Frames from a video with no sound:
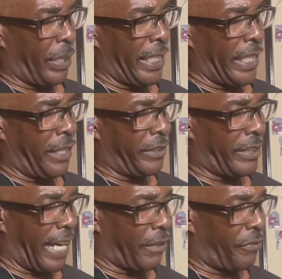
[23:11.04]
many other
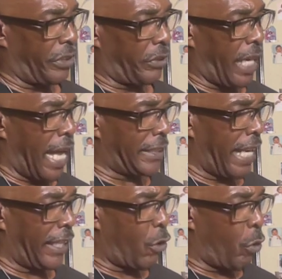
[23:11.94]
sacrificial gods
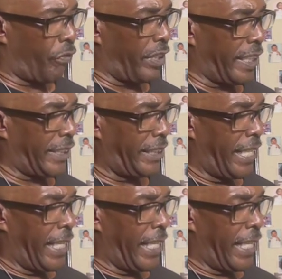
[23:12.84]
like Orpheus,